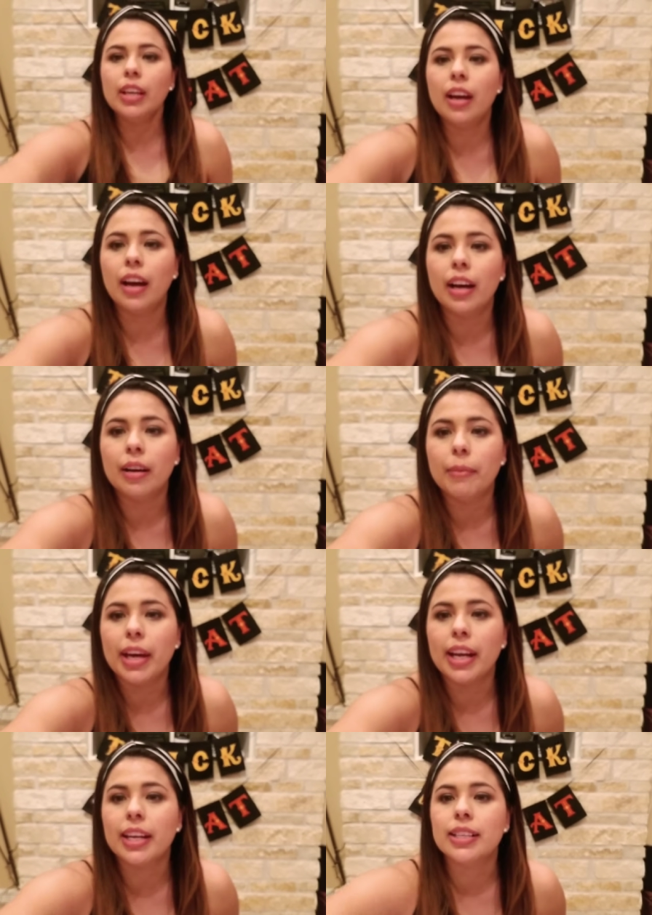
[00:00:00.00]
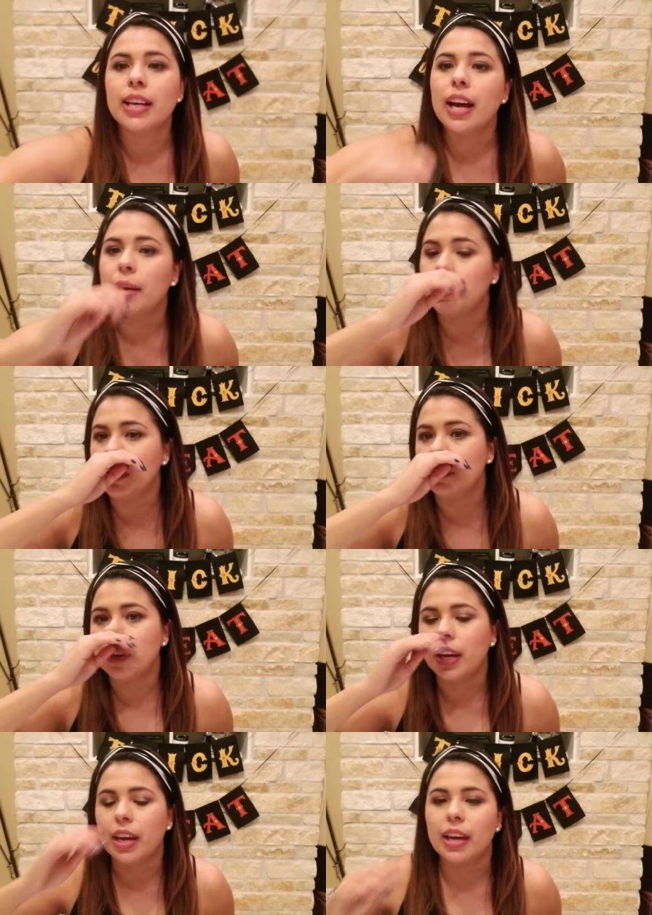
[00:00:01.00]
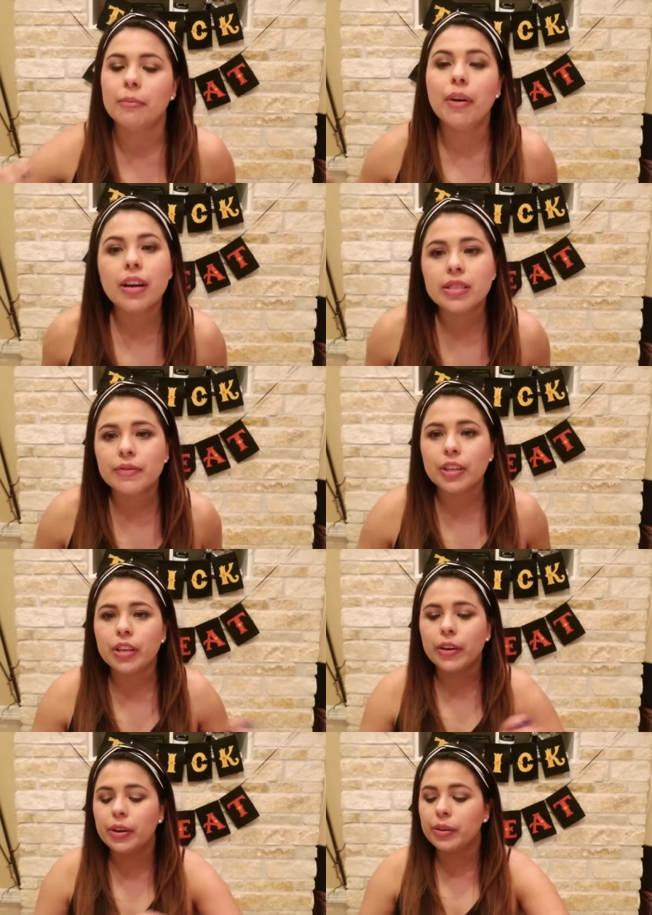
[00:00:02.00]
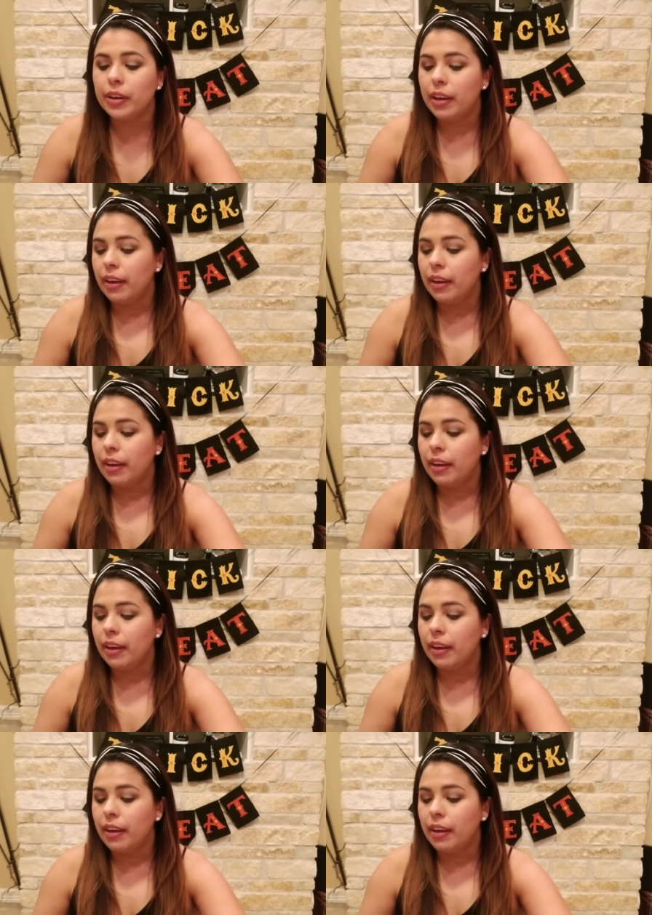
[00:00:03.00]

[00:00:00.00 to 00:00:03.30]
you can pause the video